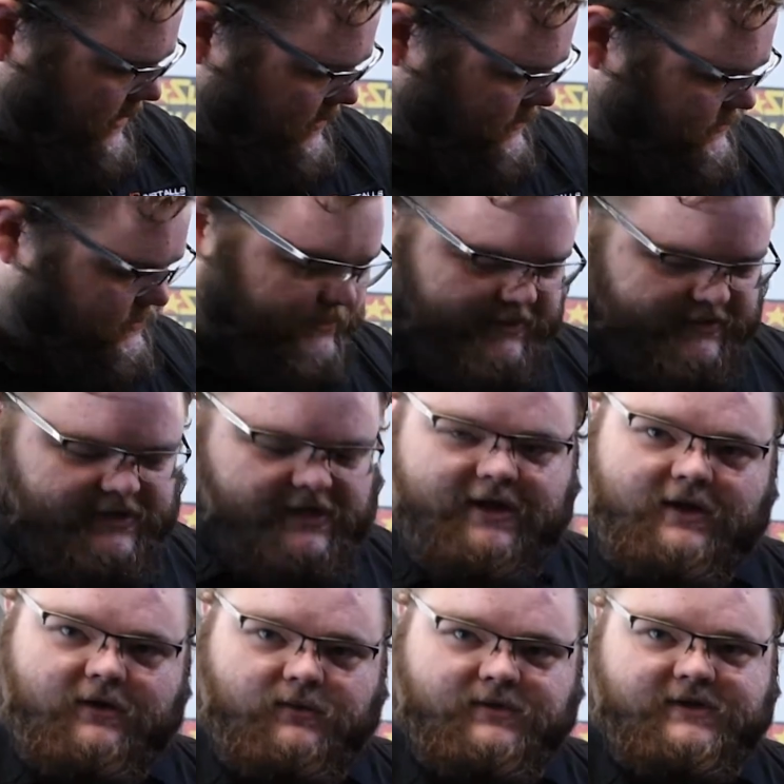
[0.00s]
installed into
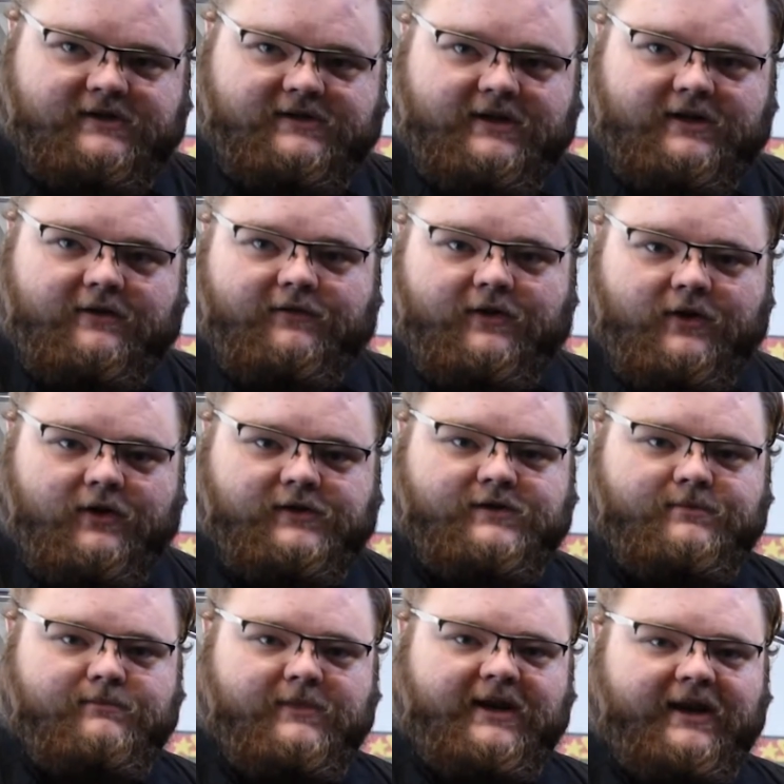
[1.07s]
here was a set of Hertz
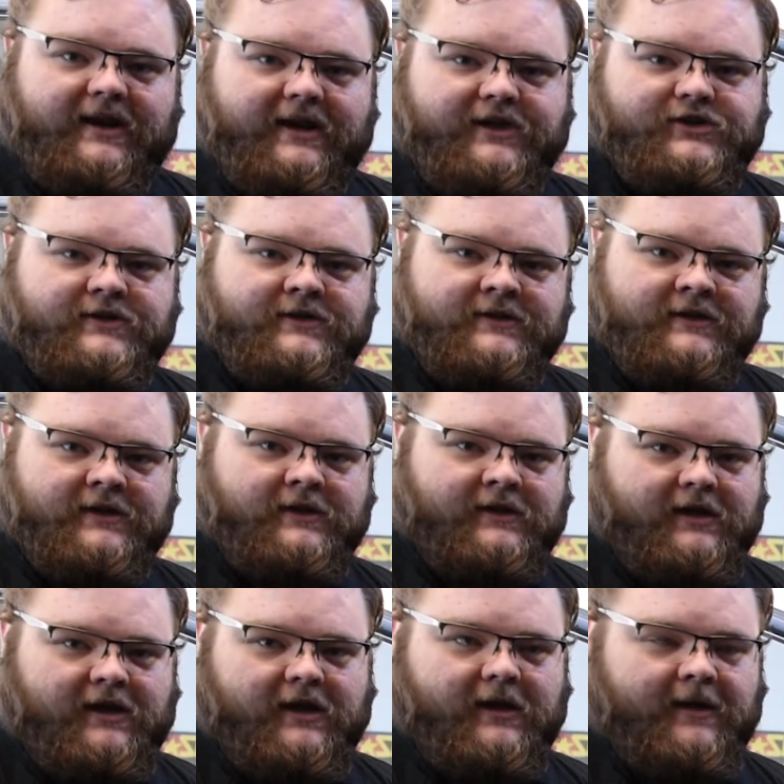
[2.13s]
Milli Legend
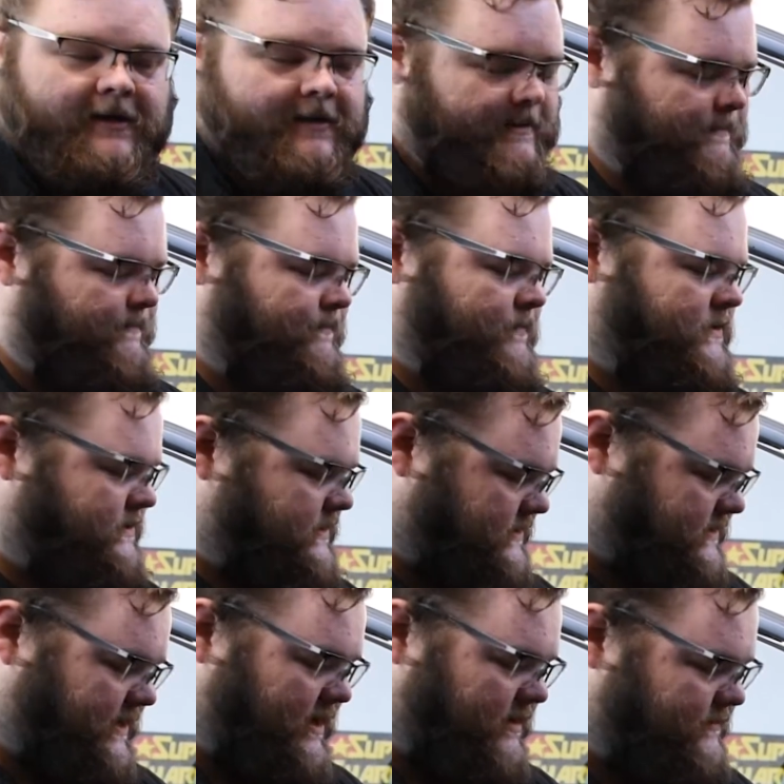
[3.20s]

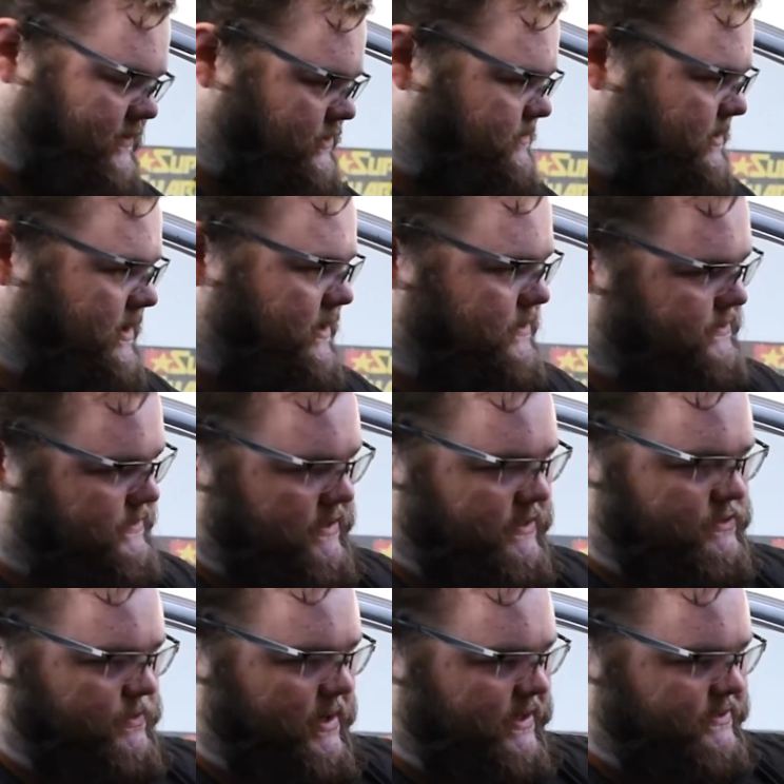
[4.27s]
6.5-inch speakers,
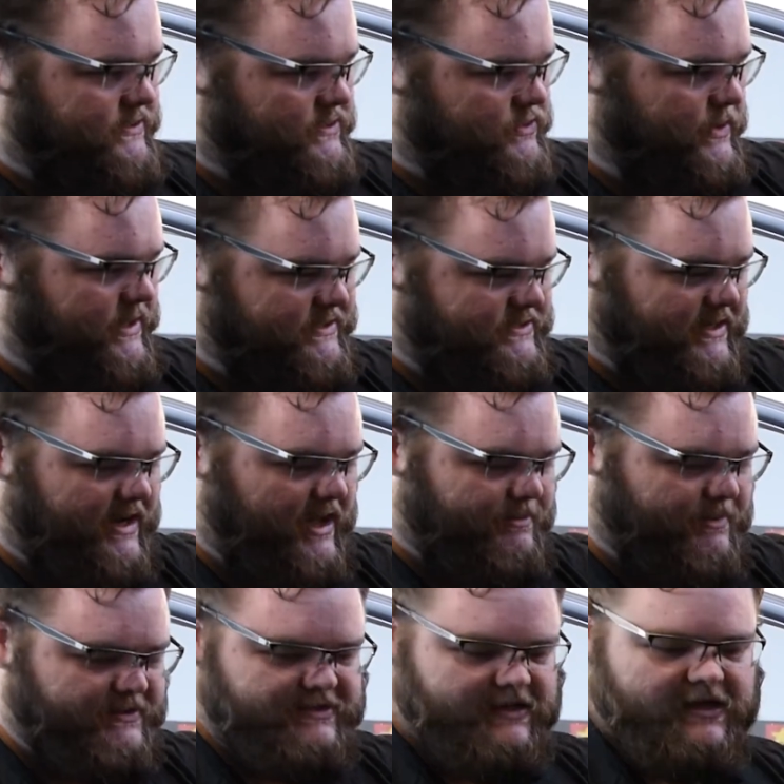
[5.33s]
as well as a tweeter set
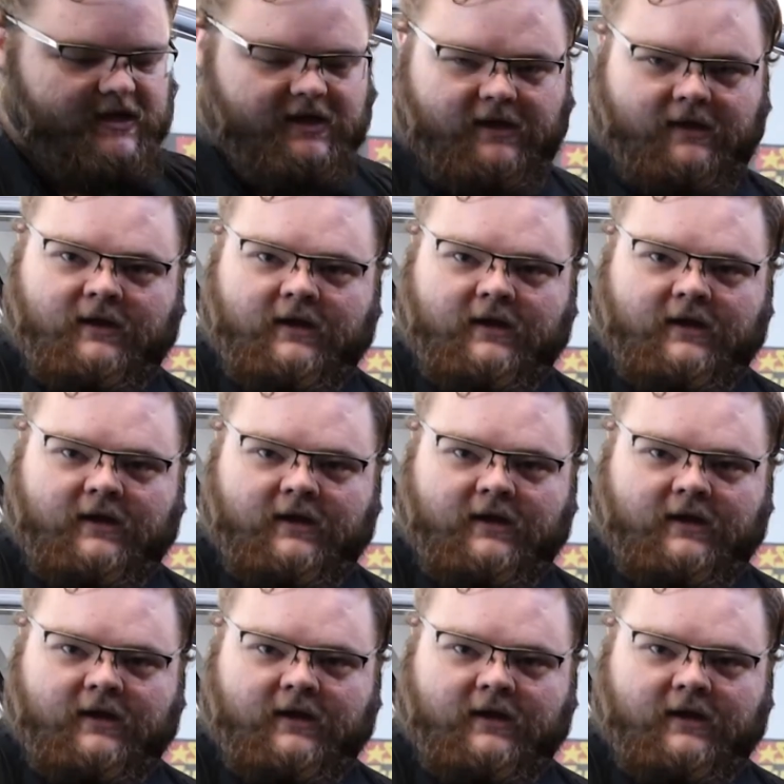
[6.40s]
up into here.